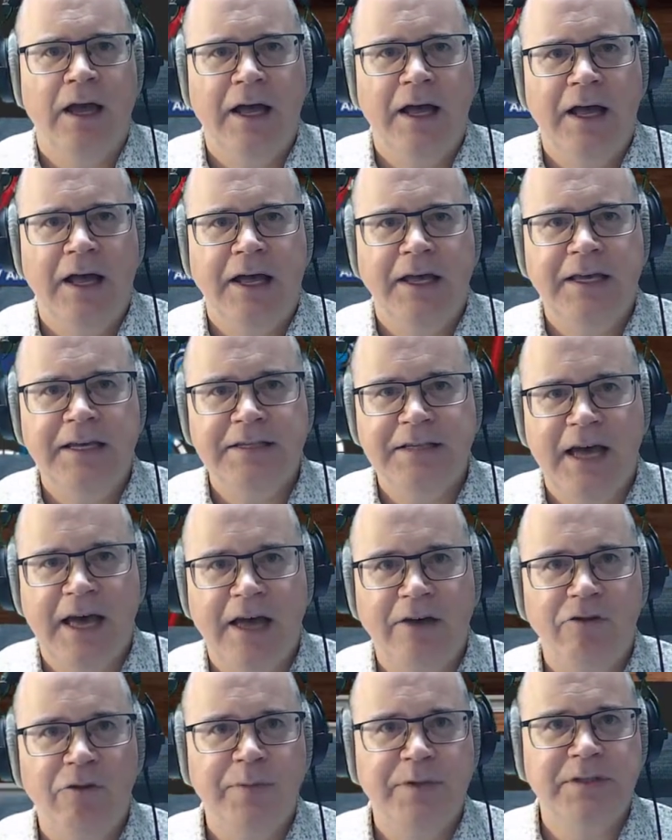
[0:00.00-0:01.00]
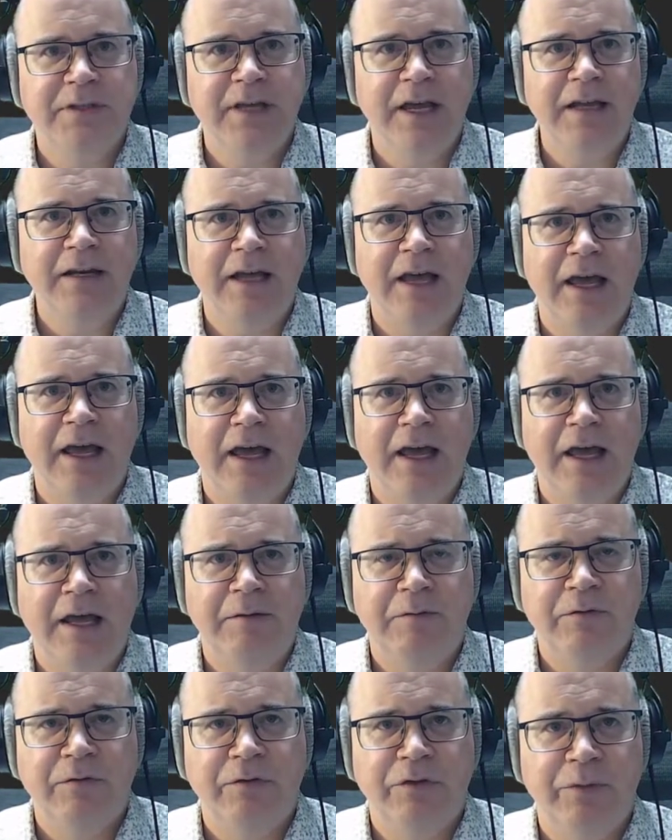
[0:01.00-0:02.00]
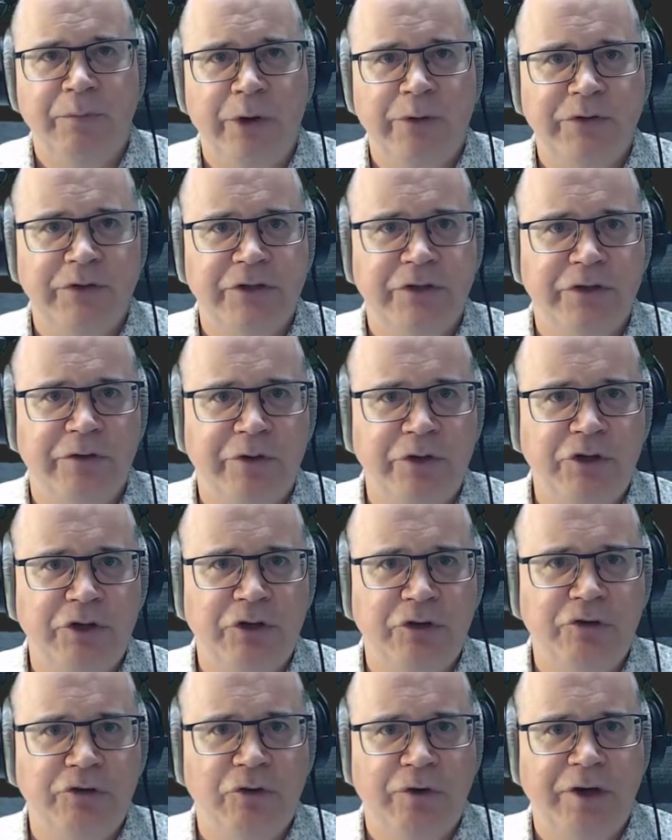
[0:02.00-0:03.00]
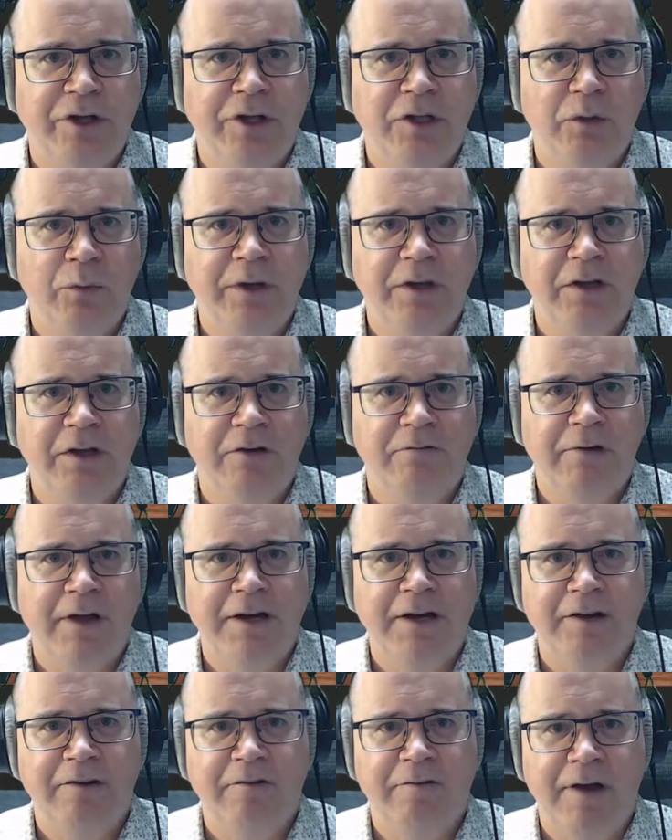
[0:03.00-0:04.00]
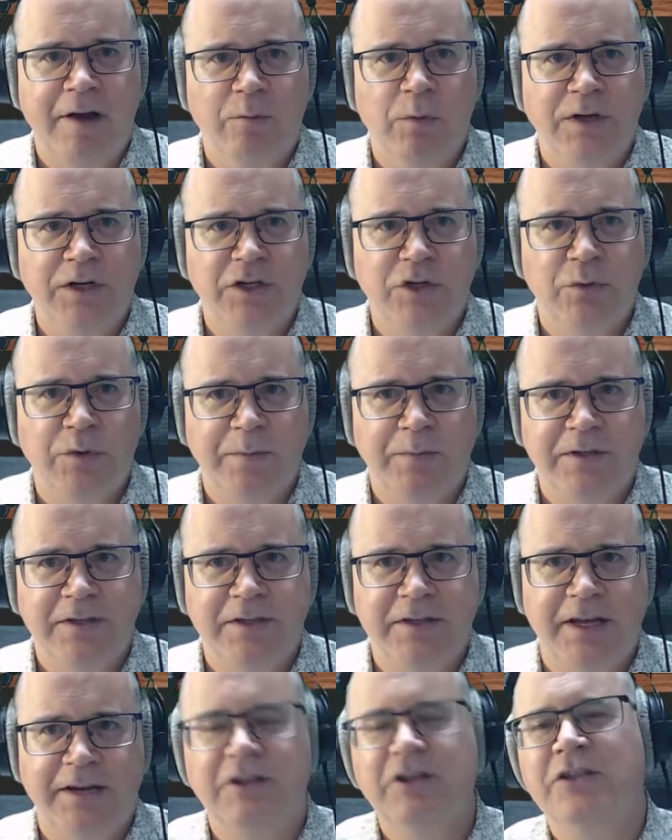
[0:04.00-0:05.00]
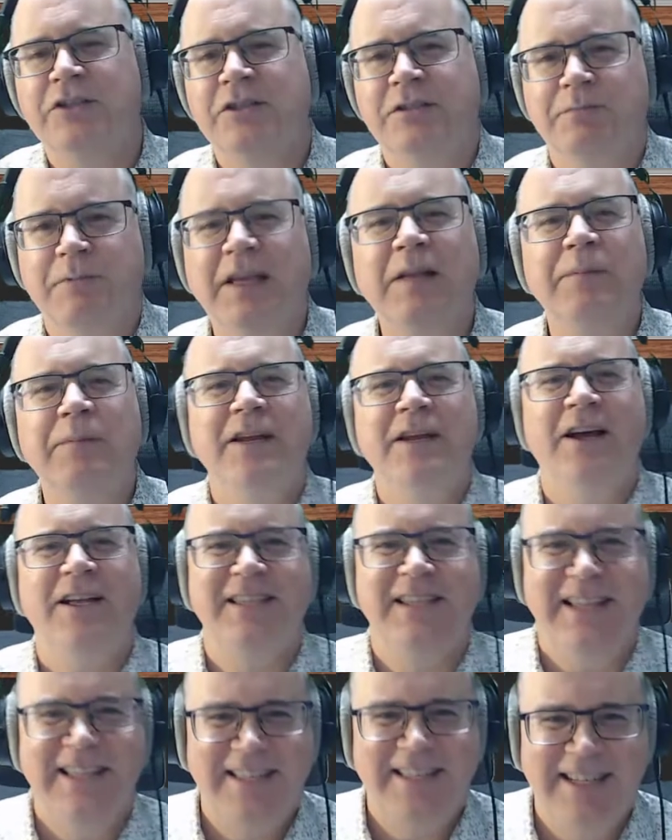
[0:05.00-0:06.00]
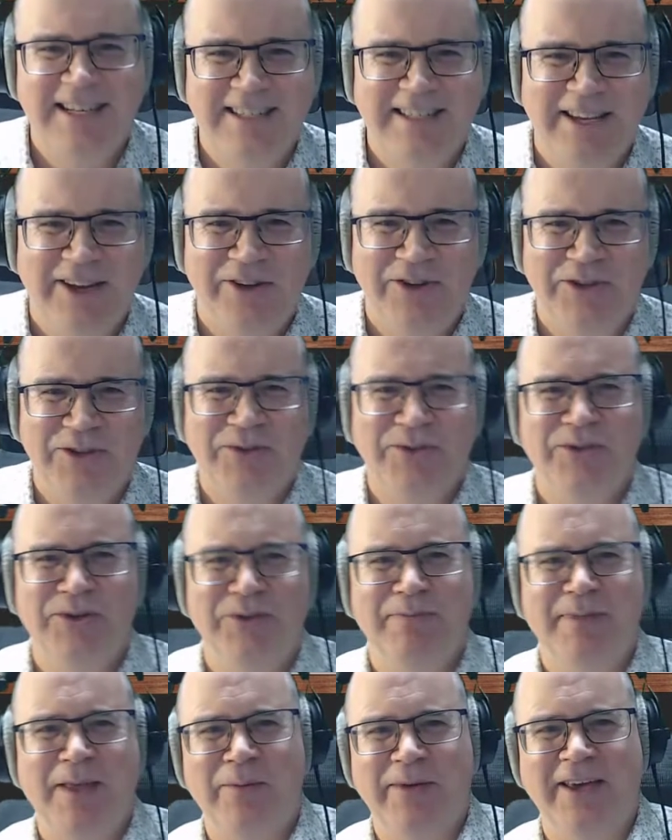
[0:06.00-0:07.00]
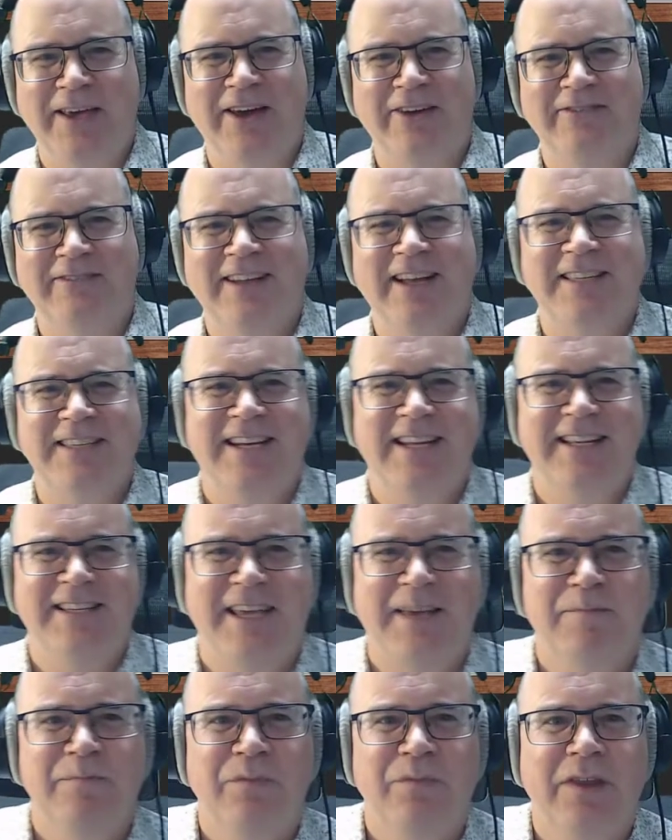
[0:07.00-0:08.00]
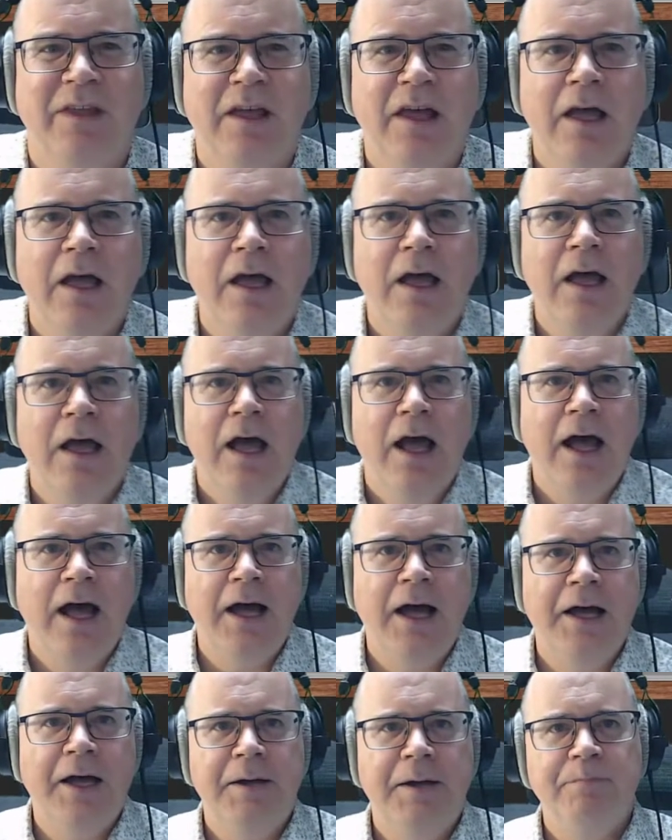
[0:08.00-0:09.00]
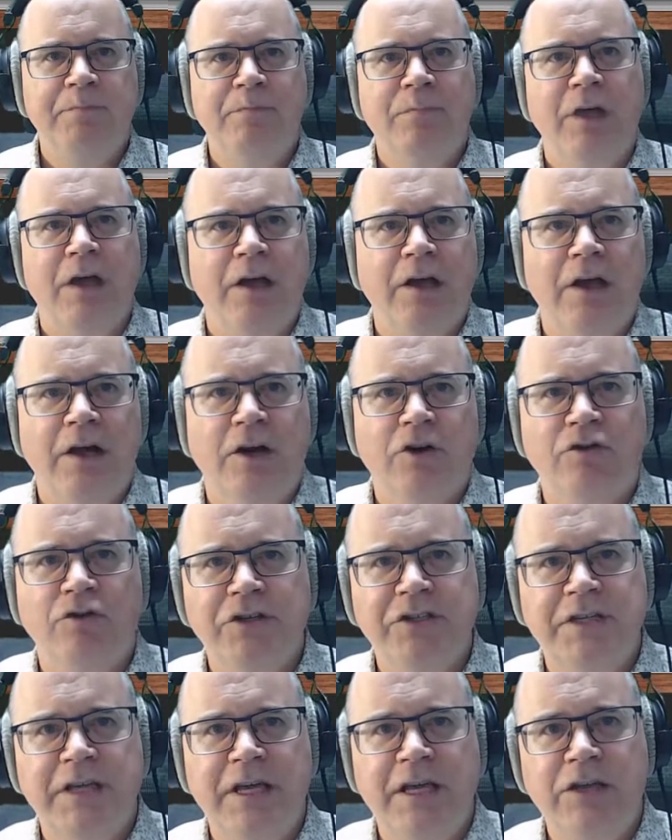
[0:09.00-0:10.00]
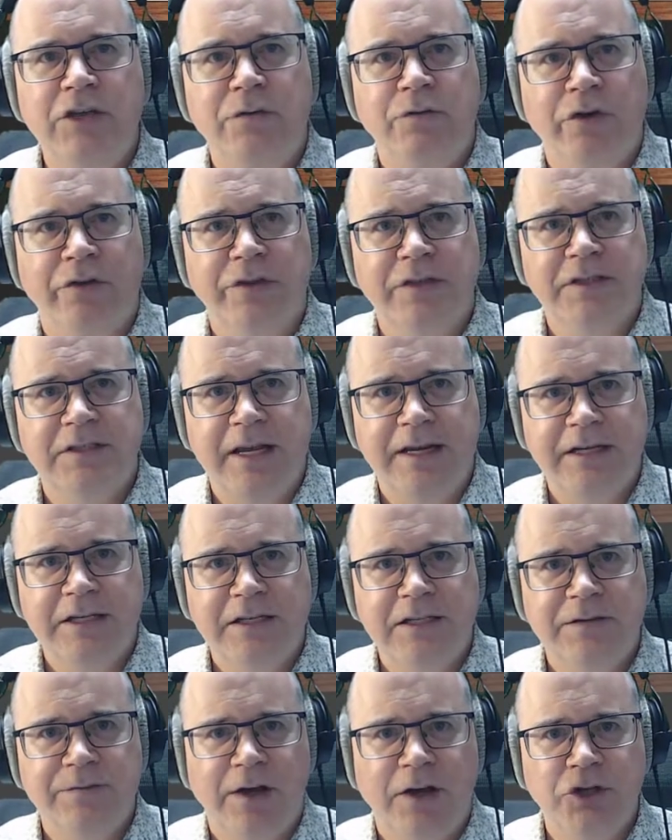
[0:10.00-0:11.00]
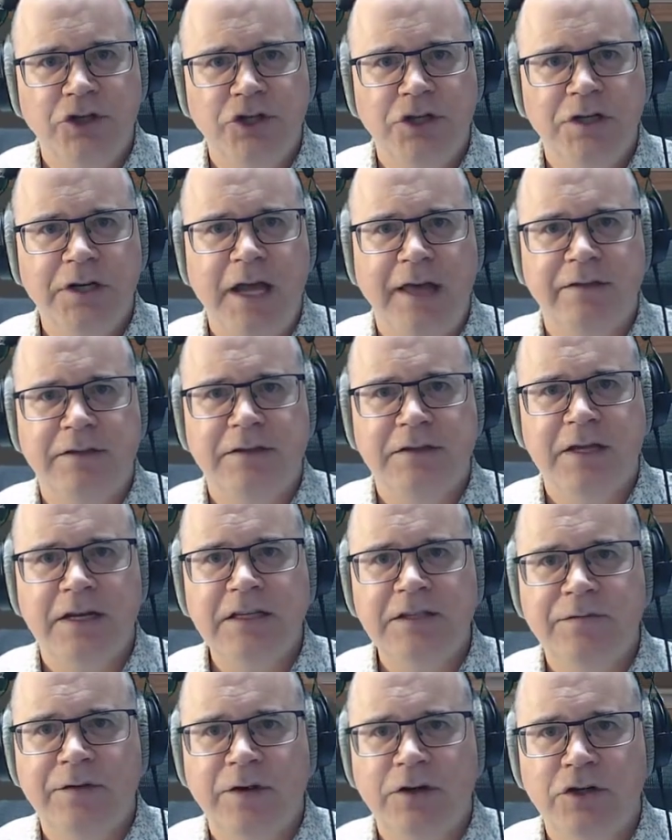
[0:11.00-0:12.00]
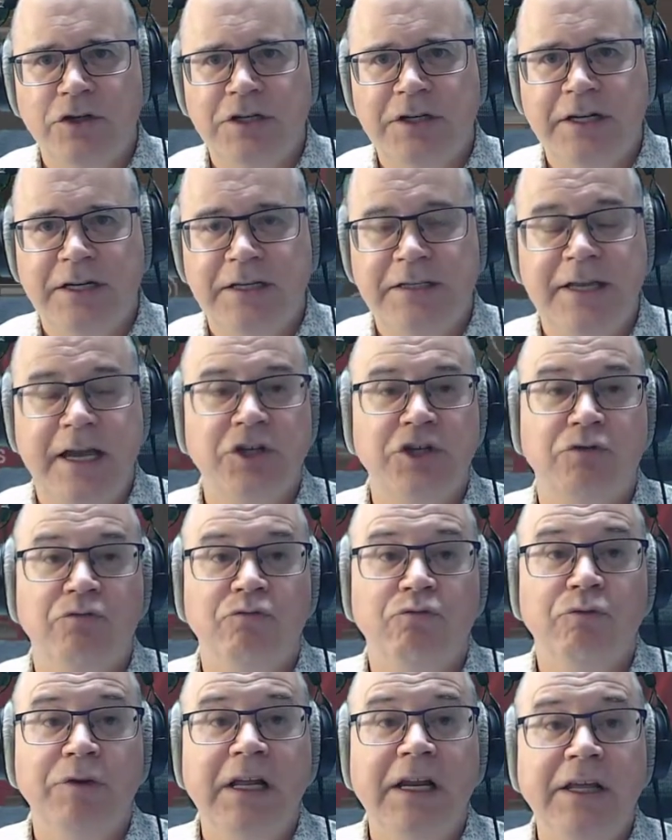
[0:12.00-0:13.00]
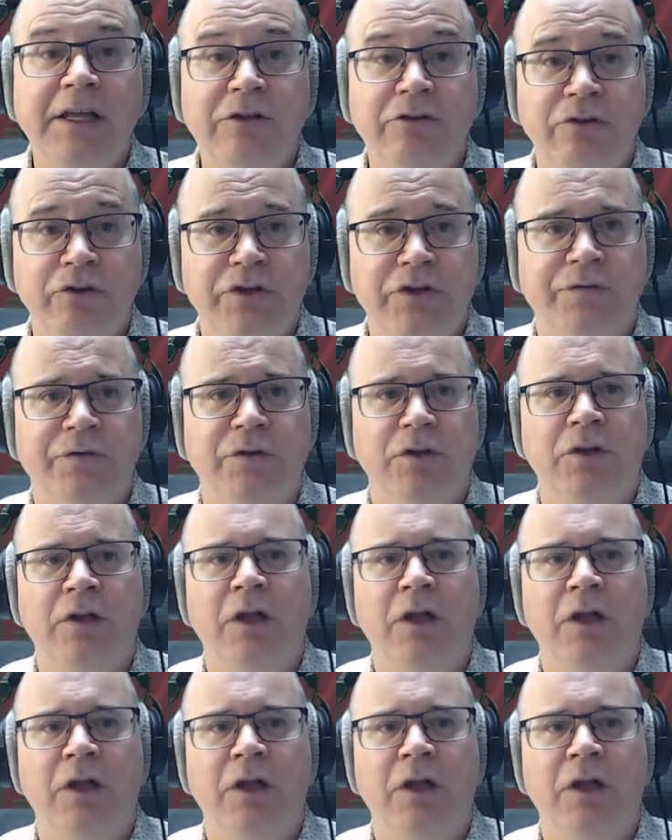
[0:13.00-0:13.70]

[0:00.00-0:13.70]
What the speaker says: Here's 100%, and for the purposes of this tutorial, we're going to run it at around 120% because it'll be nice and easy to see on YouTube. There we go, nice and easy. Across here, you've got the settings function, and the settings function is actually really useful.